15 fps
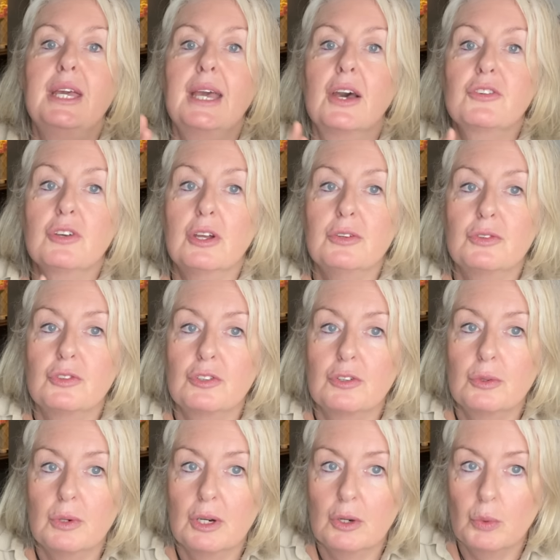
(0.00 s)
get
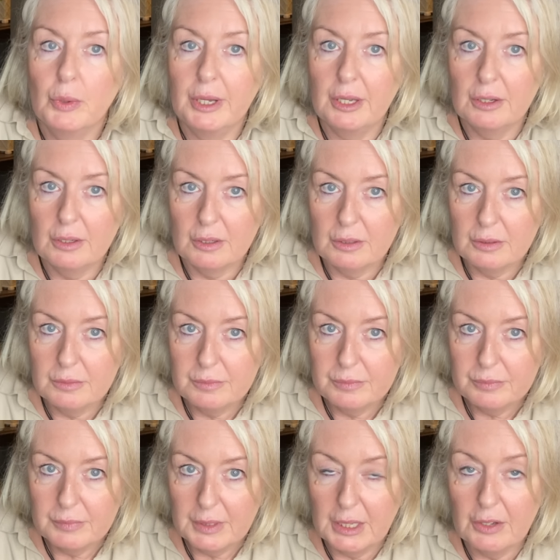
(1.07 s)
onto a wheel
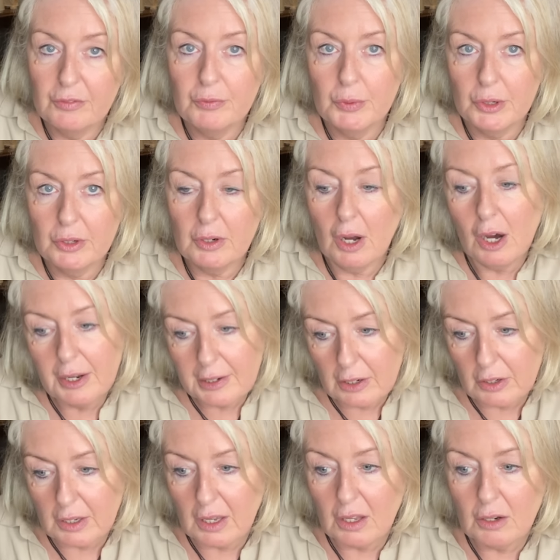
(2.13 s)
if we're
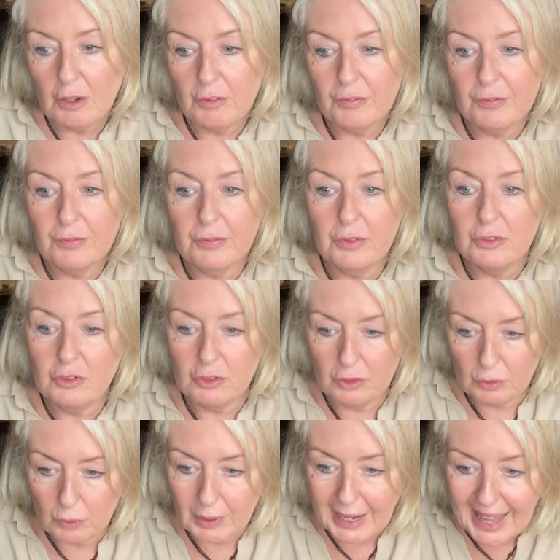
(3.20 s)
unlucky enough
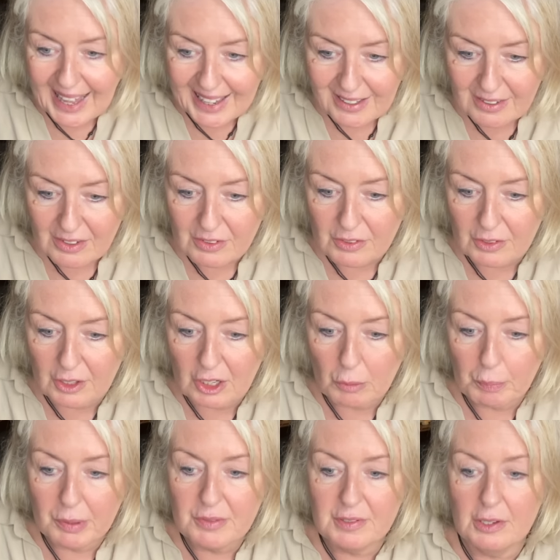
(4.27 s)
to land in a
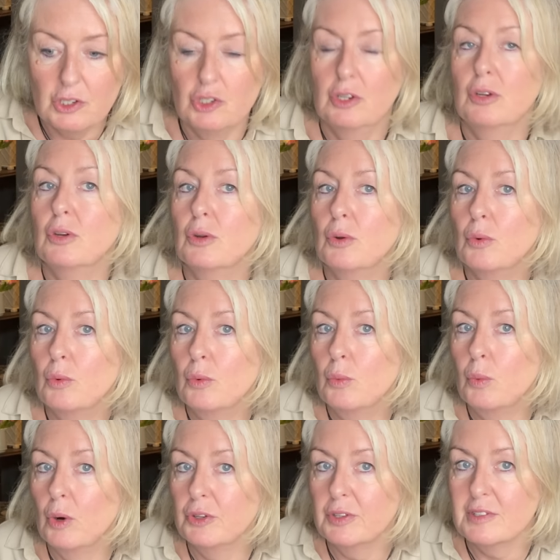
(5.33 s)
position
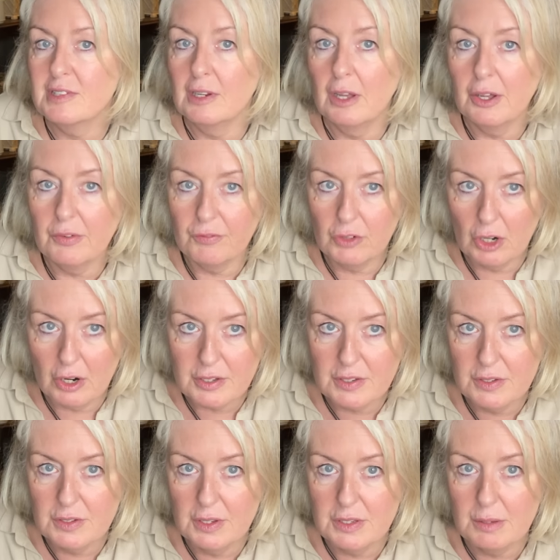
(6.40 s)
where there's a lot of
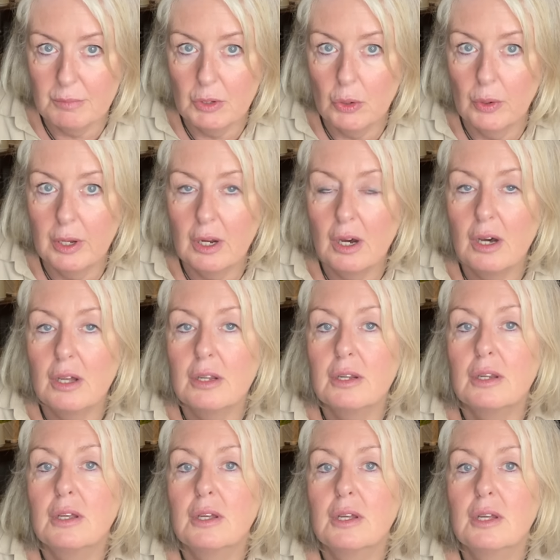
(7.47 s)
narcissism going on
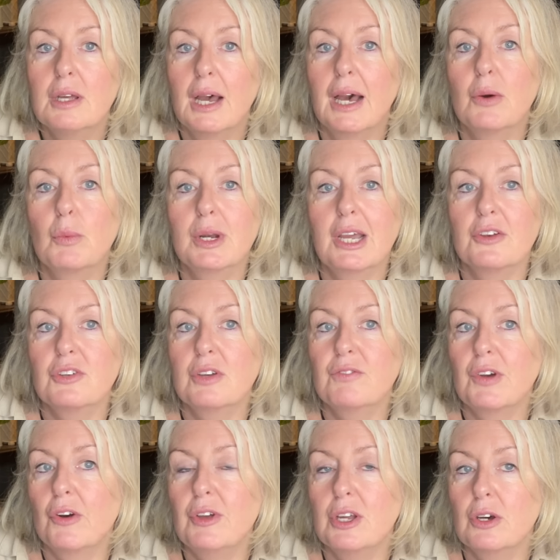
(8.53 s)
and we're getting
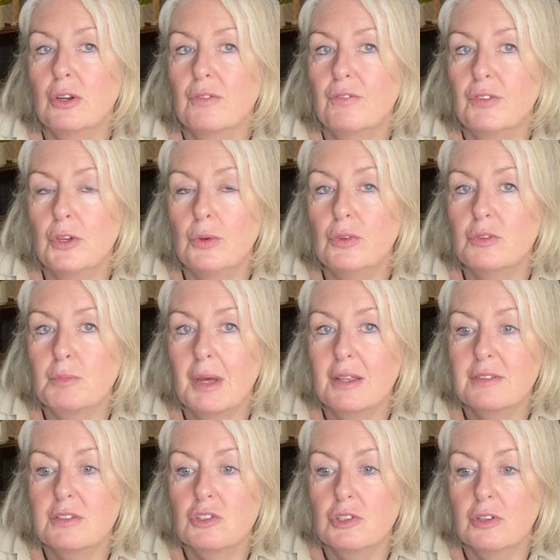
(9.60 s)
very confused
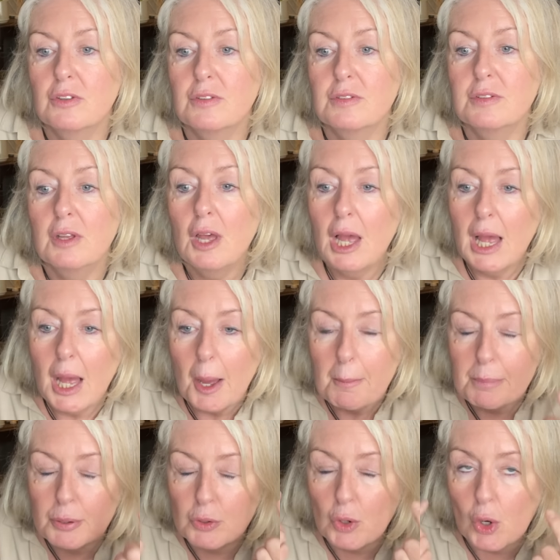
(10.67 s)
messages
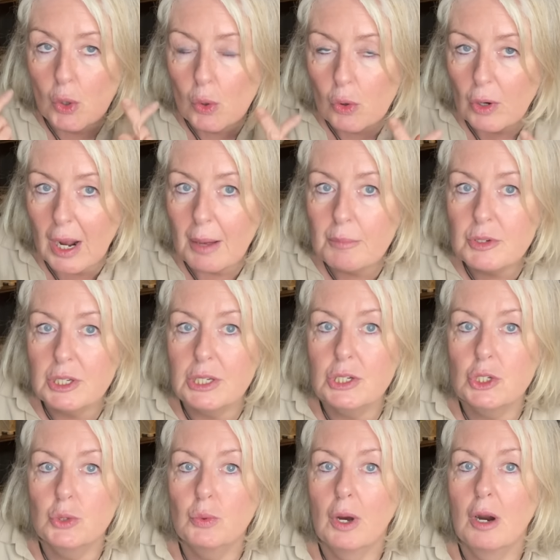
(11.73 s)
programmed
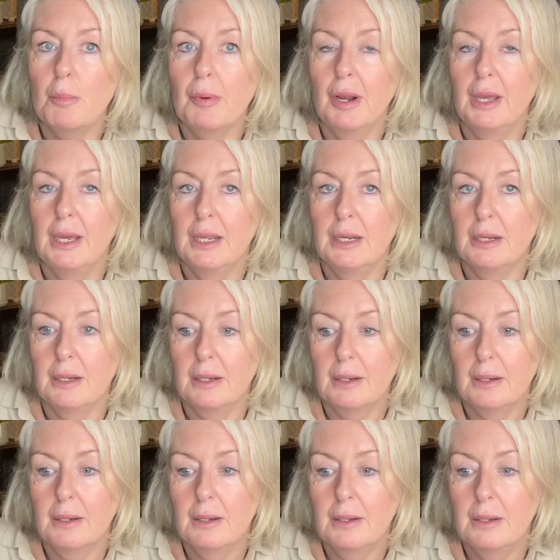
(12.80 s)
into our brain
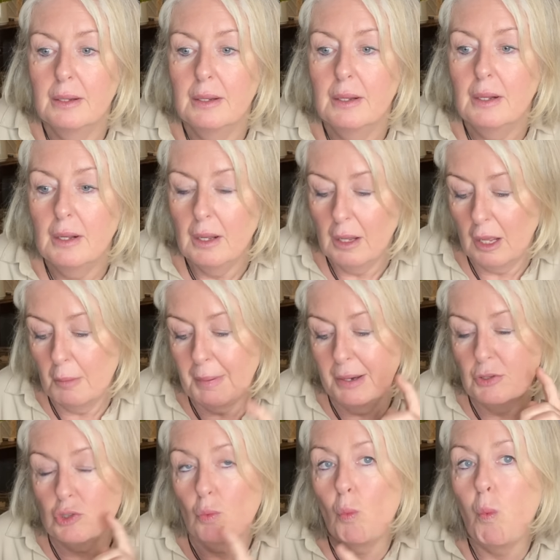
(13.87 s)

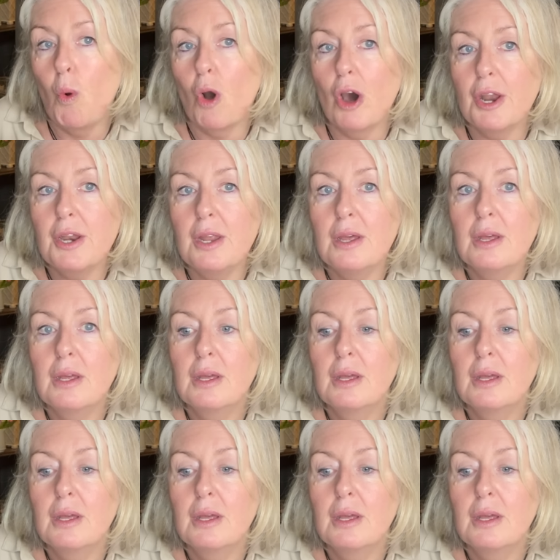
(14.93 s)
about one,